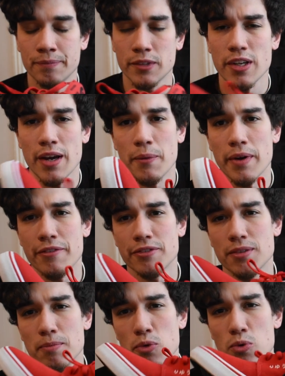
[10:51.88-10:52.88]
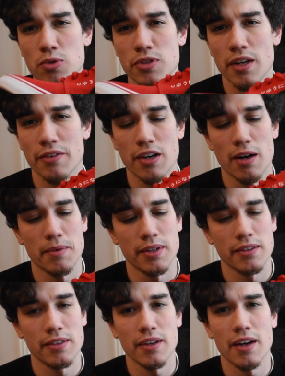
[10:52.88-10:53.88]
So yeah, we have some cool stuff
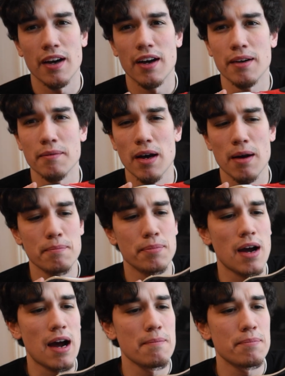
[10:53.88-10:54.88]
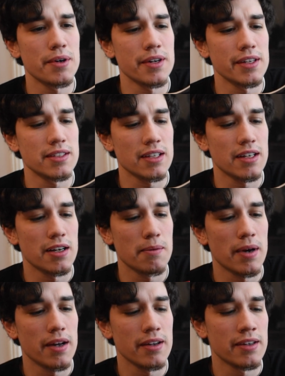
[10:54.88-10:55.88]
coming. I'm pretty excited
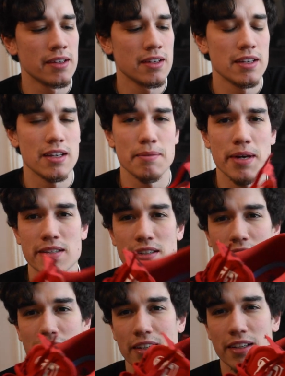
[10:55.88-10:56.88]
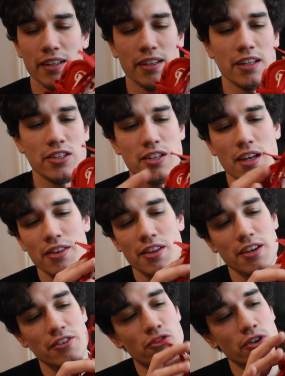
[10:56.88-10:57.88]
about it. Basically,
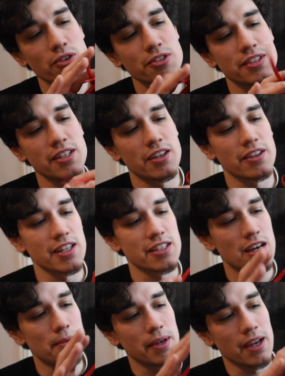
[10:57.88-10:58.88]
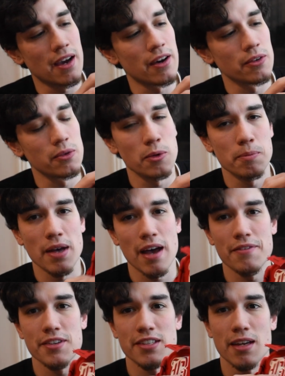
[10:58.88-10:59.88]
the real sneaker that's coming out will
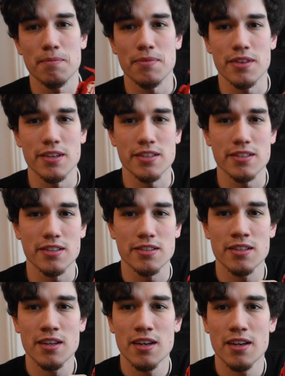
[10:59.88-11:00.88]
have the same thesis.